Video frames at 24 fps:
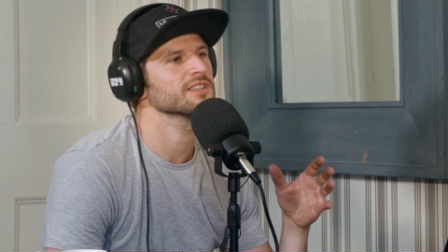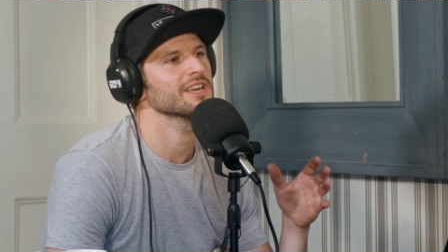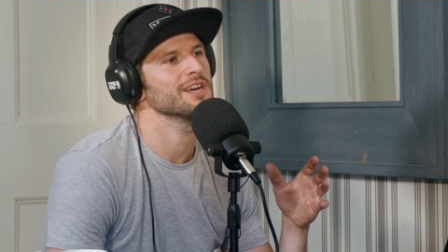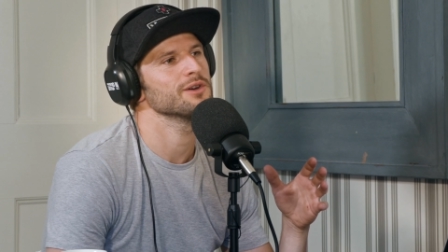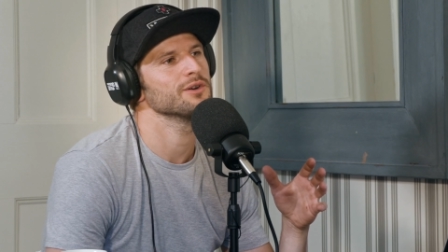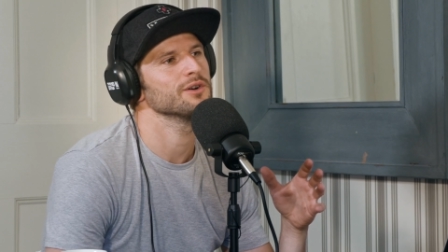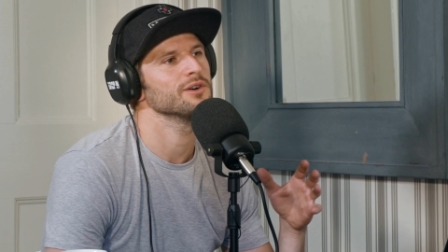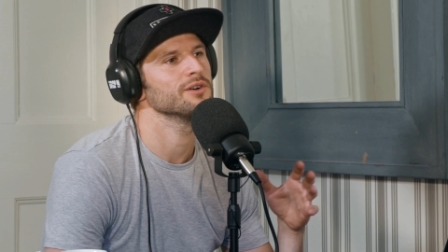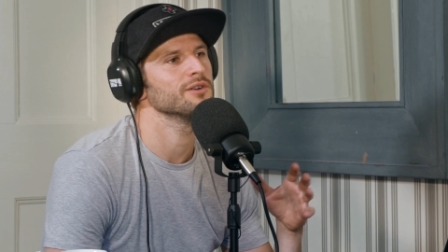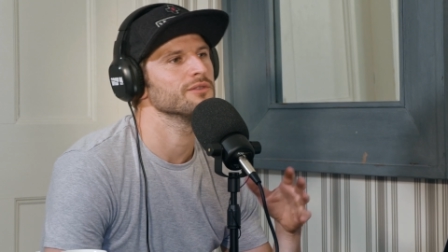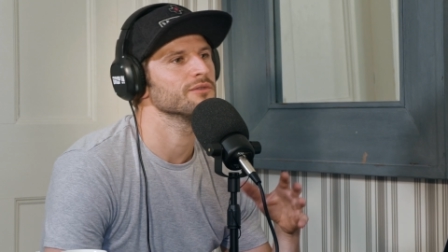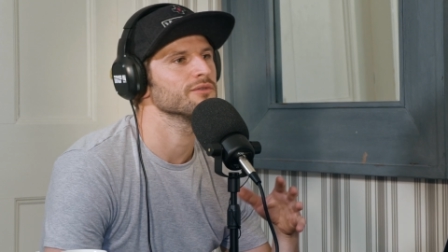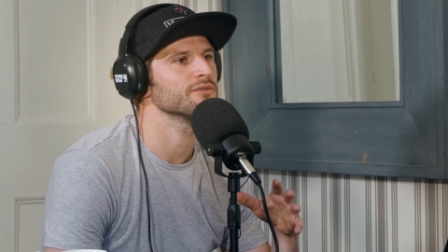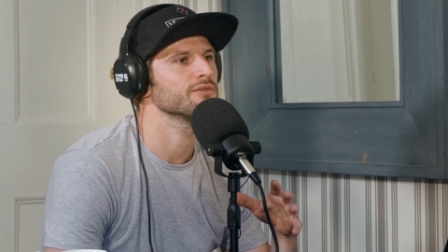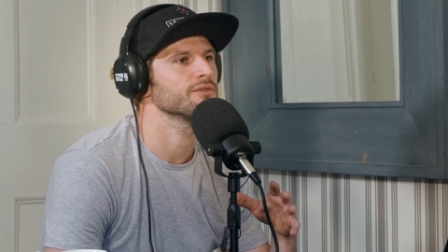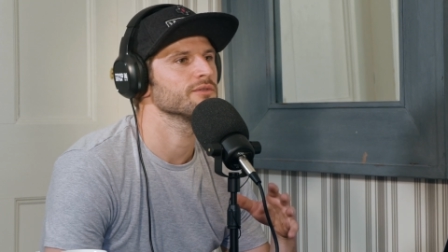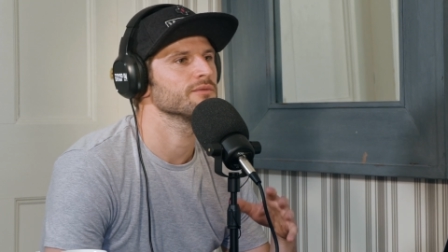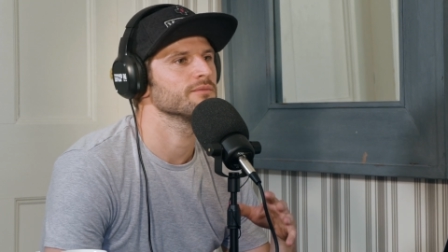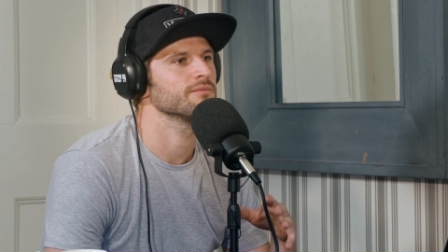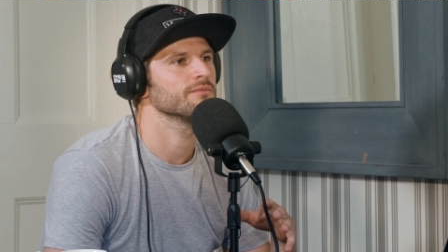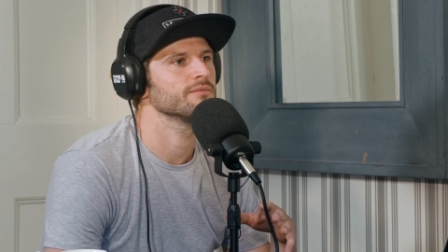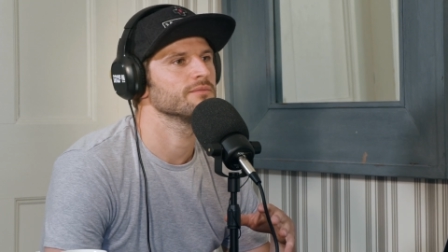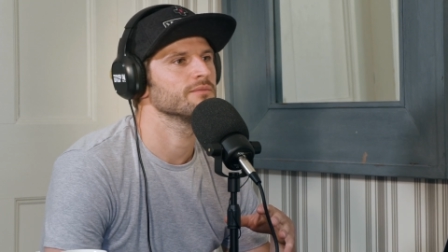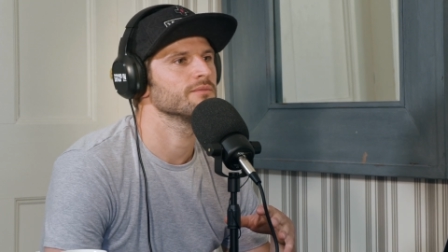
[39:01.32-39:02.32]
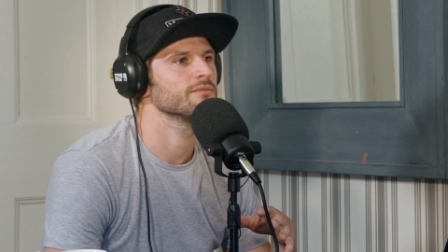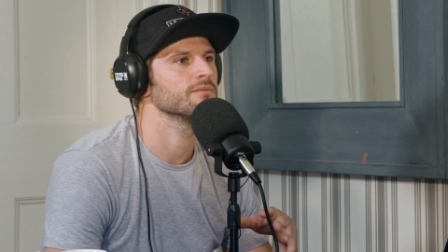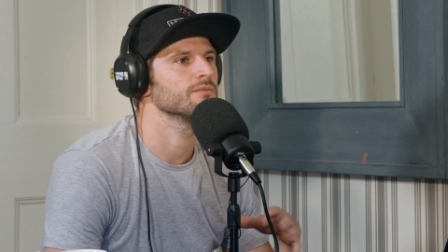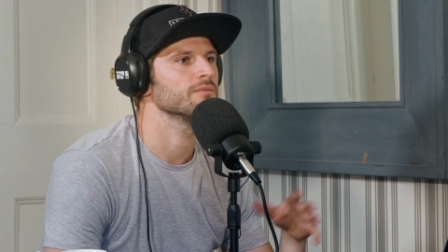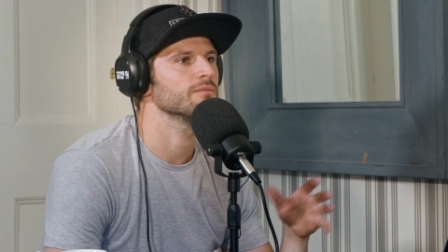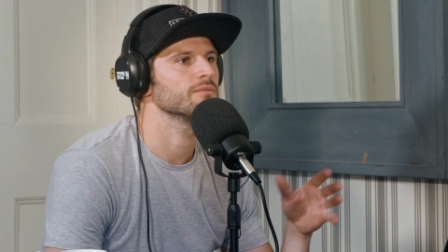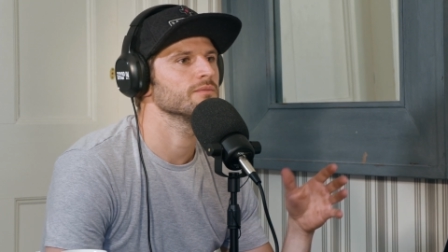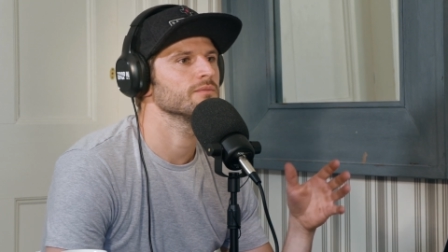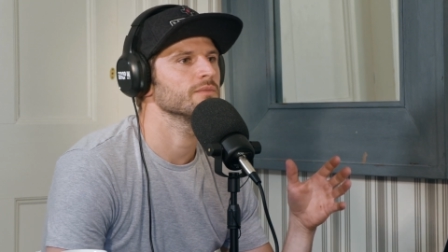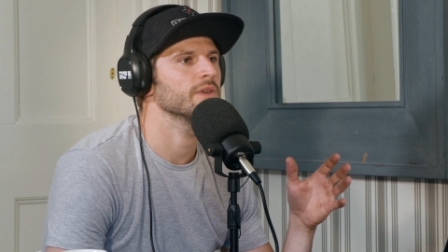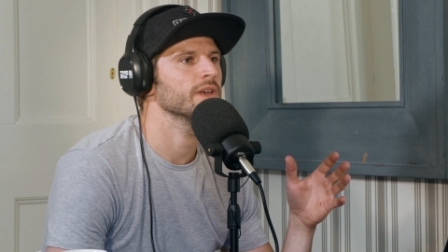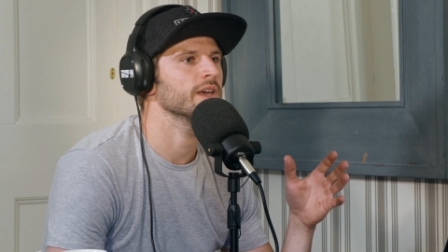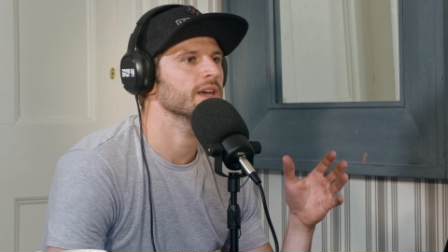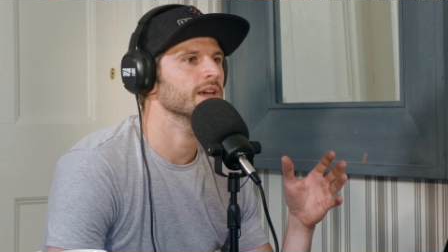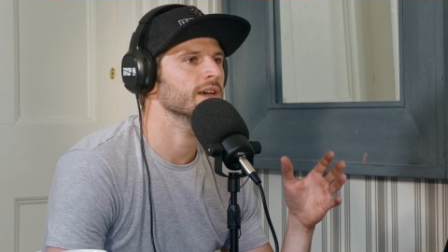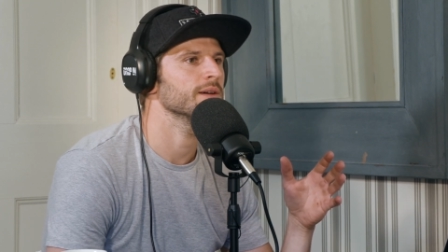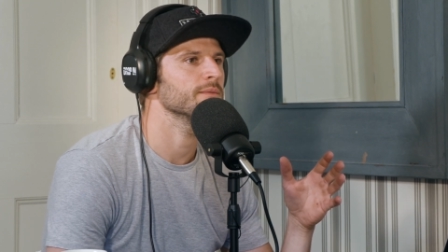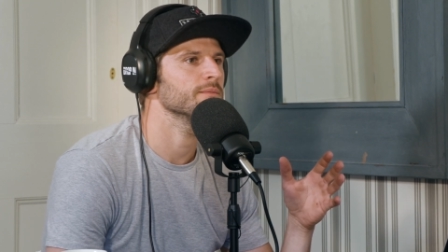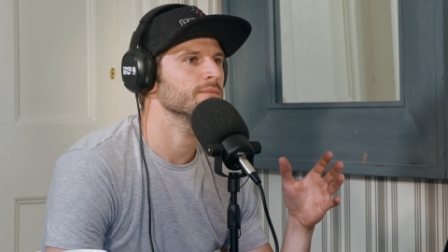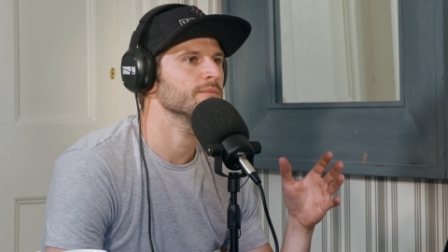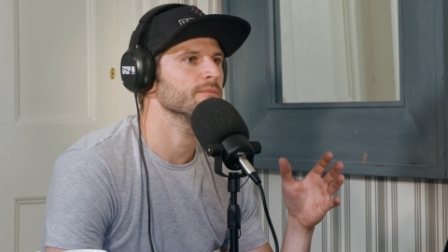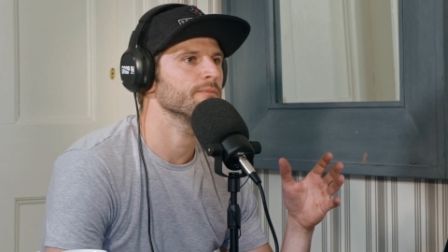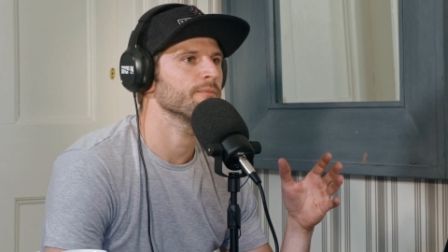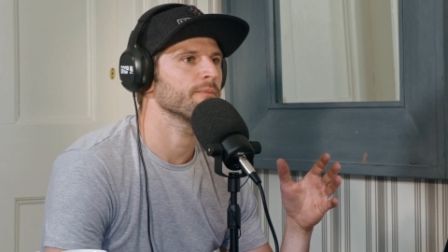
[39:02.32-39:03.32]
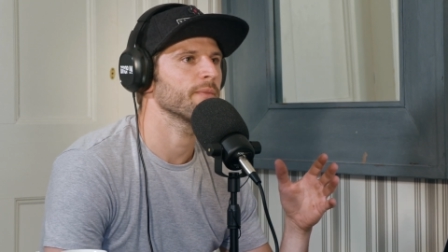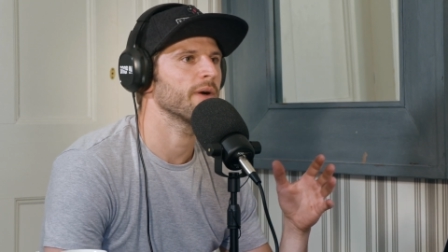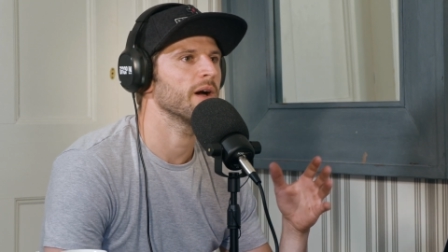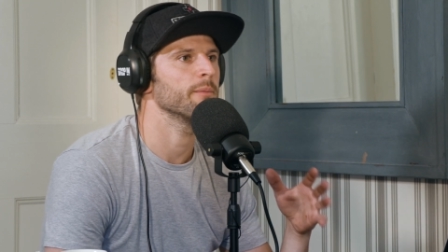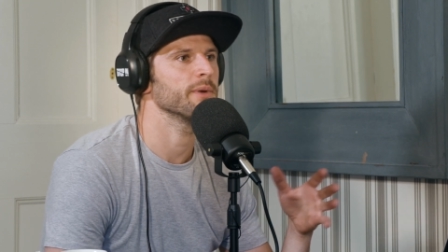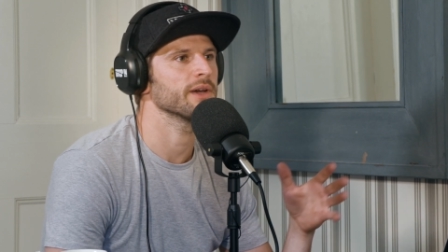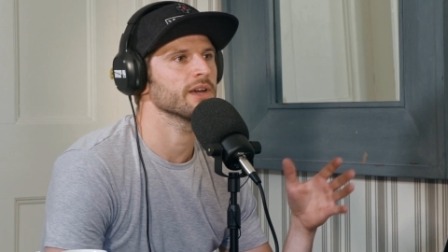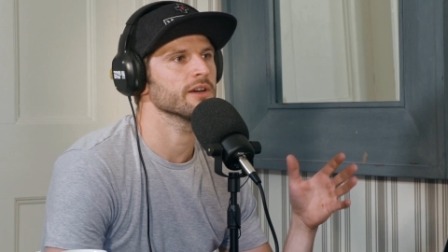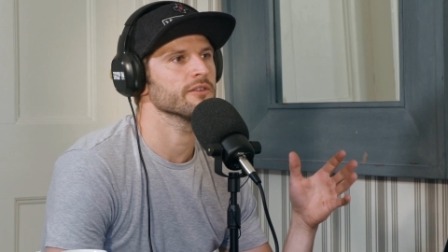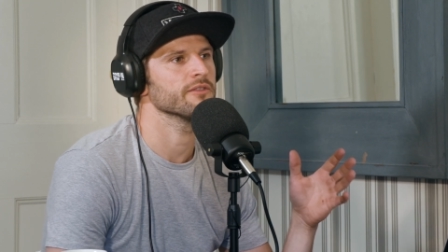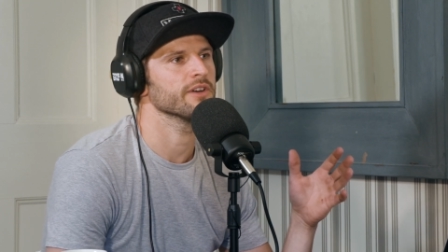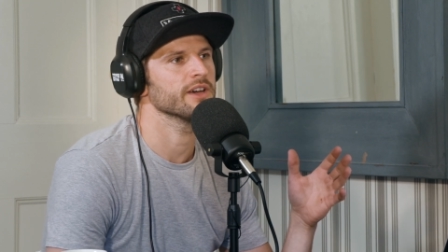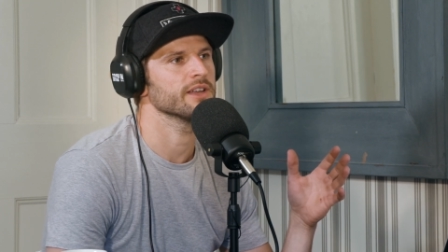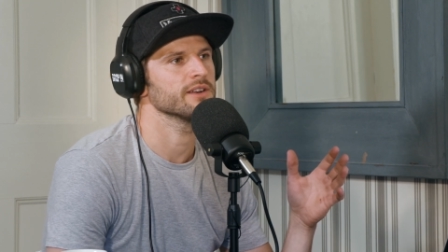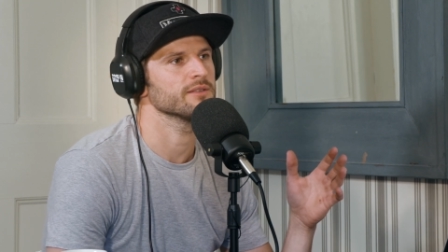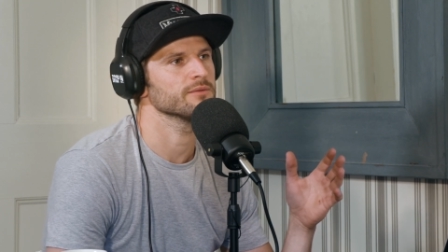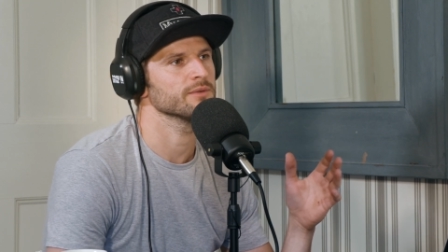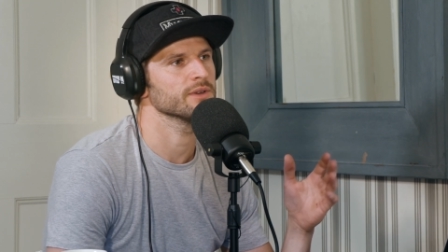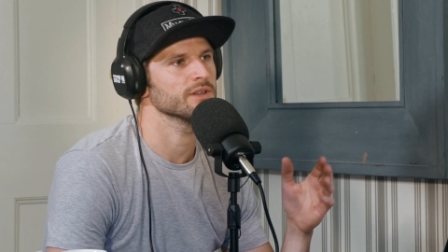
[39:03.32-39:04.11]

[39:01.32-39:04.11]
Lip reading: out of a big event,